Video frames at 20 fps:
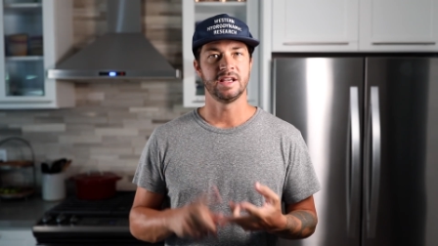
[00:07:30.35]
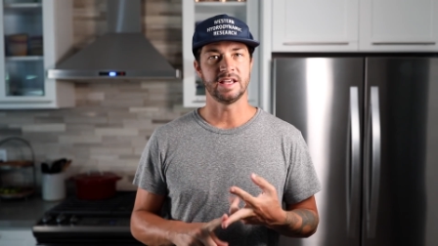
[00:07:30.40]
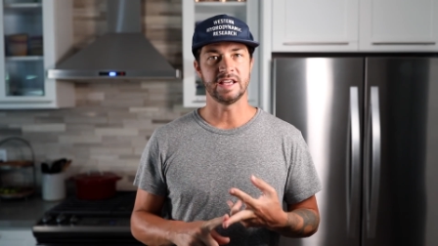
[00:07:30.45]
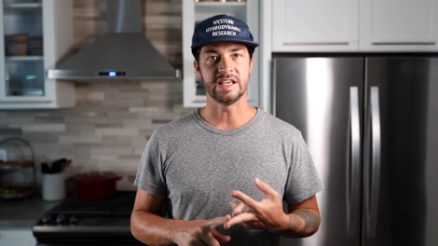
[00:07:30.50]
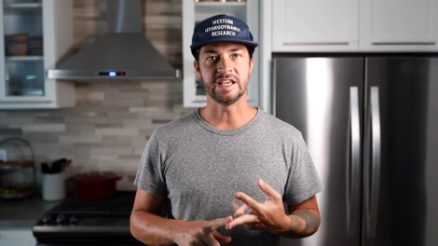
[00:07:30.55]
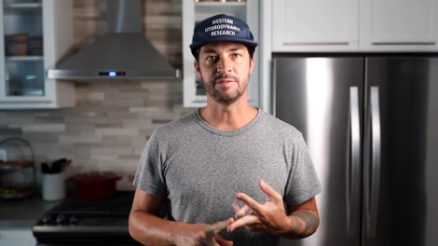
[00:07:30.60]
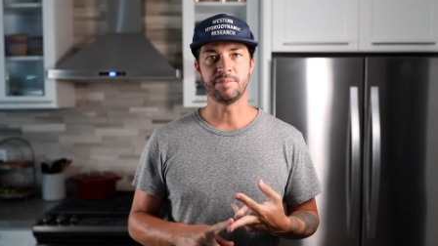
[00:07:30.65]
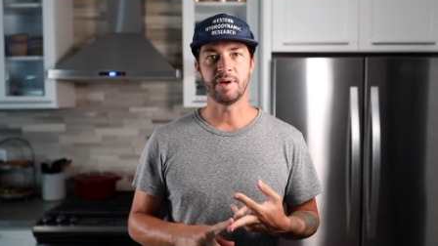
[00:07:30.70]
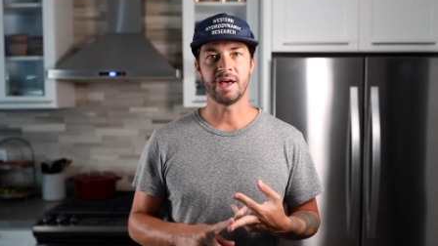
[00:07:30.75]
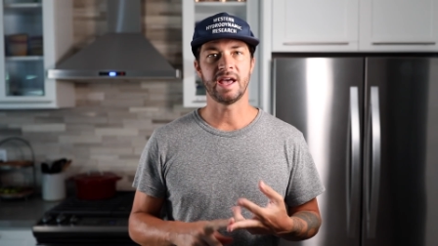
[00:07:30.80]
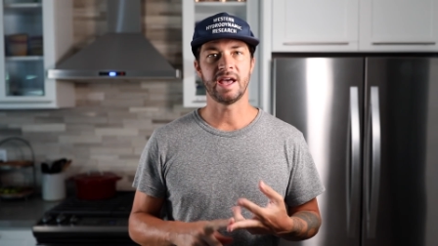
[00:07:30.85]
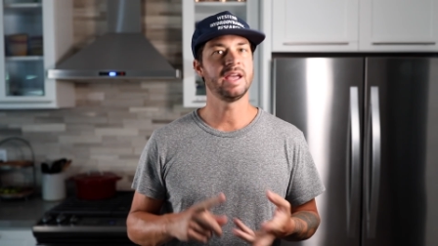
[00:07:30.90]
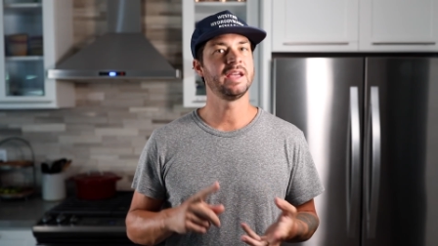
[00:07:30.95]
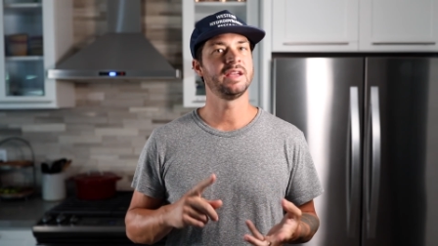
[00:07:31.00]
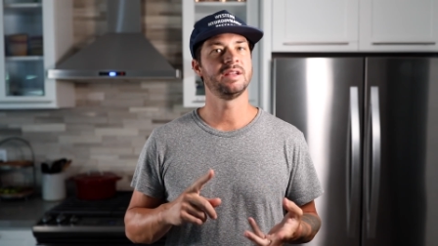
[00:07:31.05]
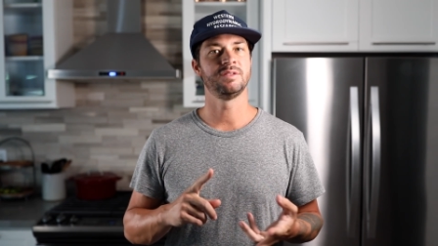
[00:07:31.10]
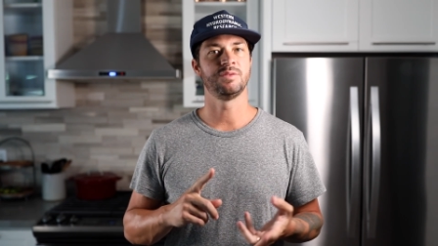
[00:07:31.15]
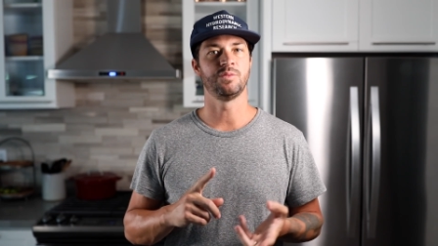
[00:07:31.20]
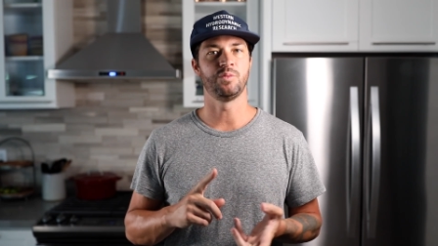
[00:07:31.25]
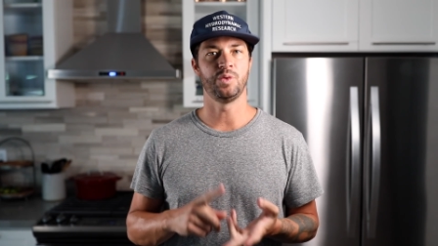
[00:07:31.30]

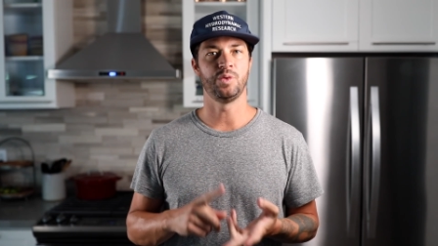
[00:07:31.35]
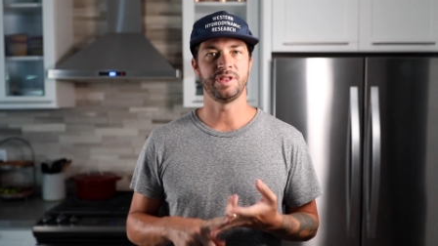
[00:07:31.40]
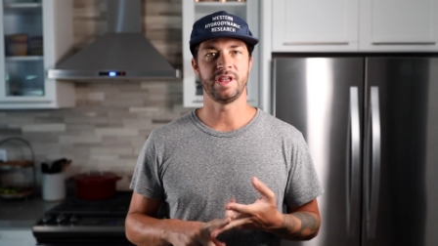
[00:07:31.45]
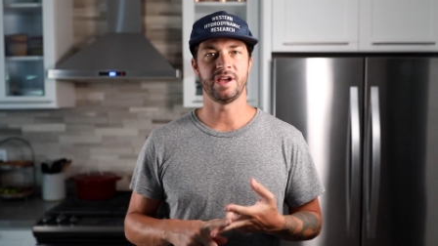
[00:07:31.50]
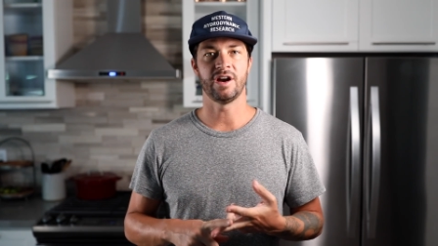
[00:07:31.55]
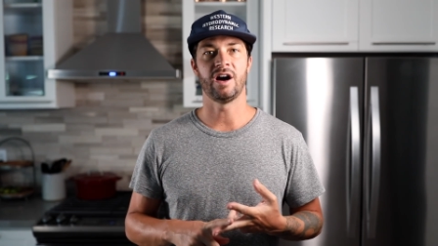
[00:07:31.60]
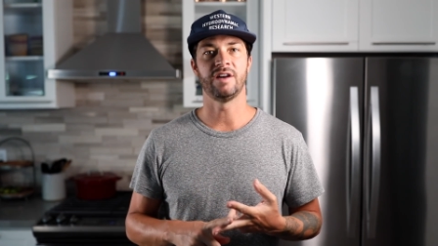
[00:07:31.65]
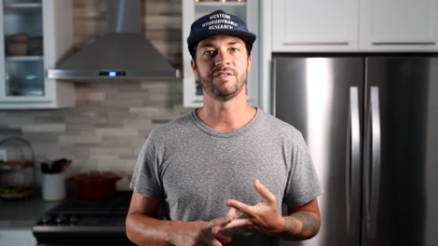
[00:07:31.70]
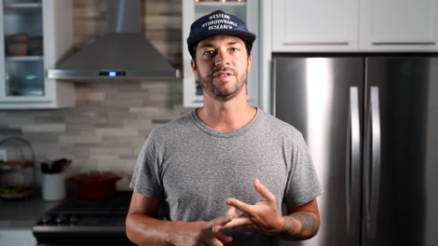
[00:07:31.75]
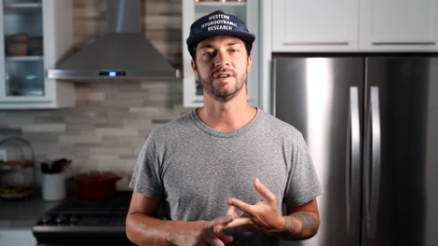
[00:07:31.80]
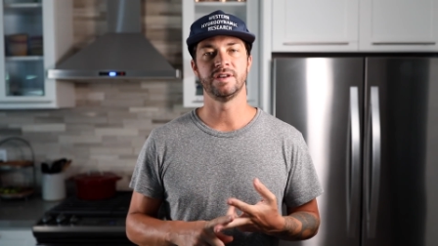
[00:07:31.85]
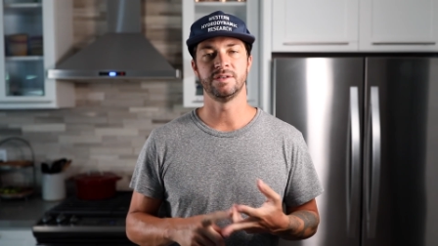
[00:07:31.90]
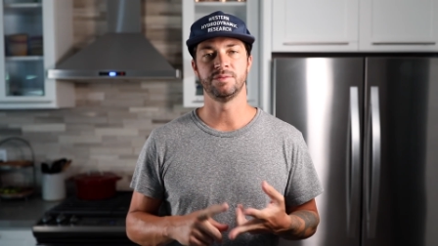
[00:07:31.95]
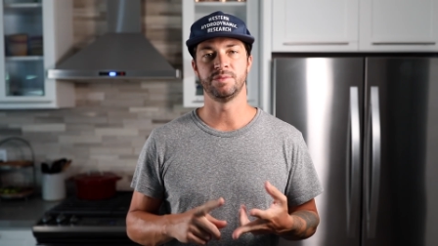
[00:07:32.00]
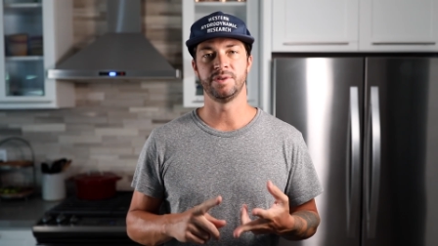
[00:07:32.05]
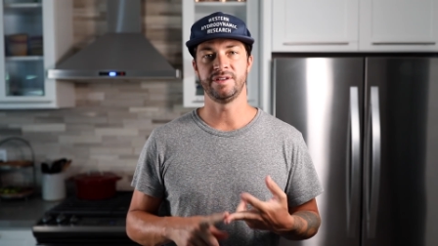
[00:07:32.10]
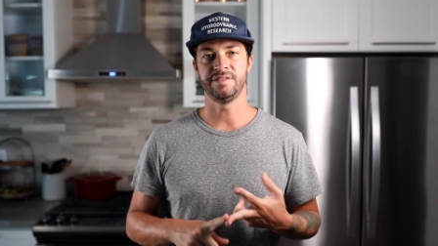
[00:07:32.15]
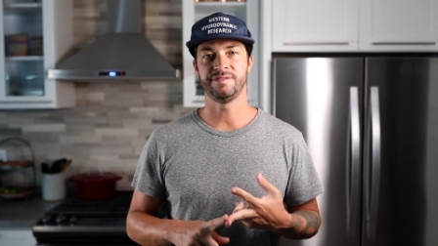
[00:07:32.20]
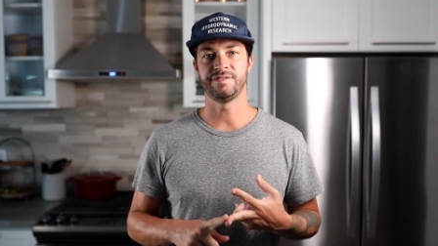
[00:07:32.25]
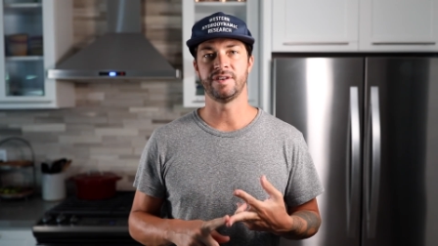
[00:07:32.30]
eBay, when they offer
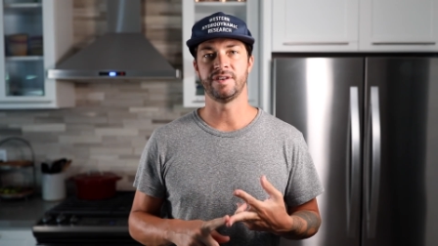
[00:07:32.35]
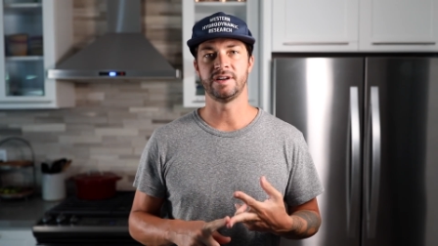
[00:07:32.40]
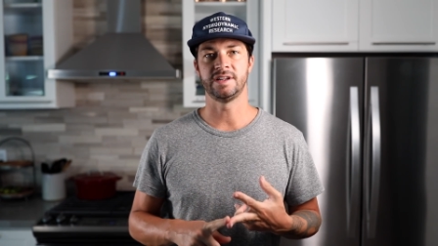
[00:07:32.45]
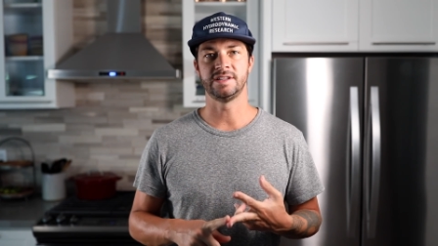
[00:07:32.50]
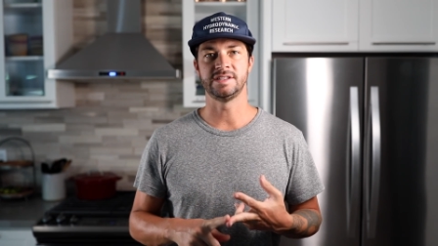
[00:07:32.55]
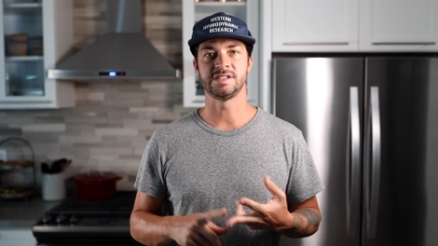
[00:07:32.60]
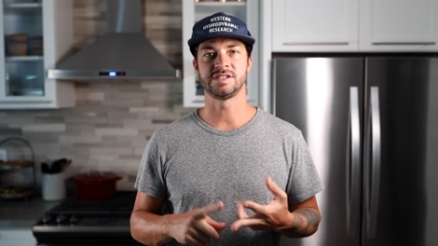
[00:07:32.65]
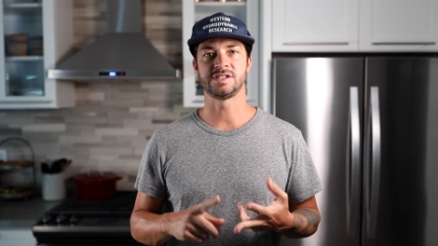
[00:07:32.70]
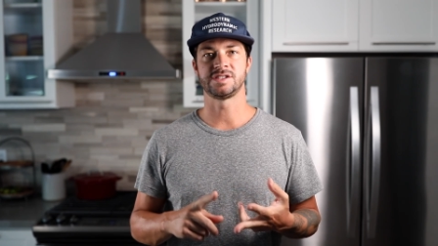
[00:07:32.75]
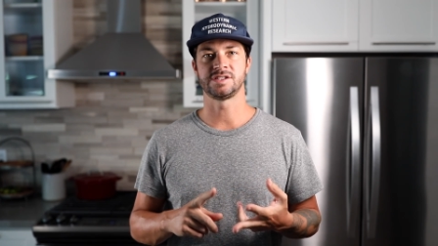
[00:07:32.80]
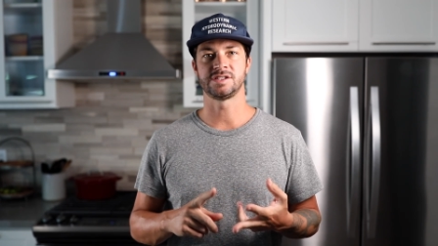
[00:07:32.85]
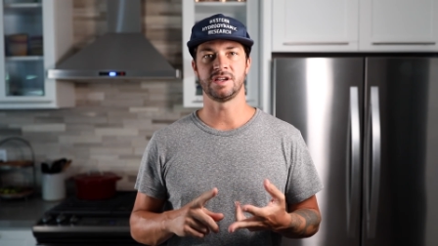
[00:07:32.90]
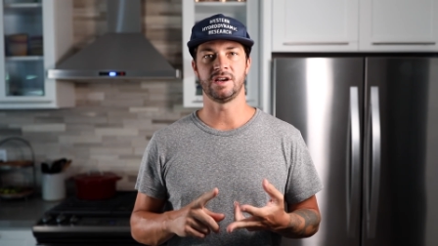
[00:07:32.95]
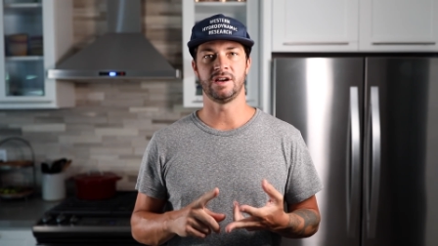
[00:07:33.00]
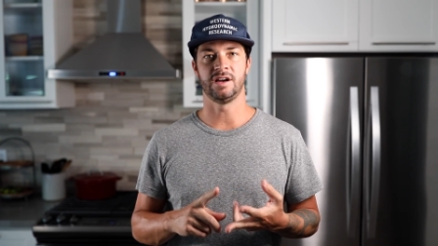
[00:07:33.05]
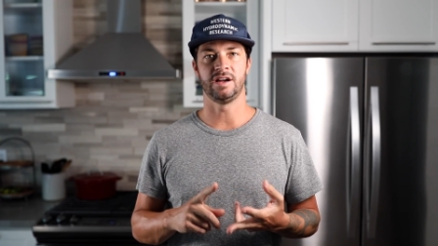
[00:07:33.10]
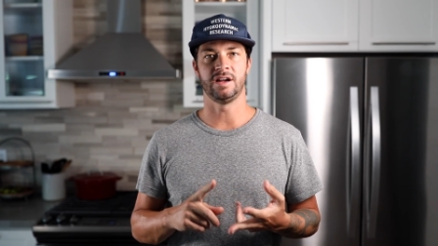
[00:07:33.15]
refunds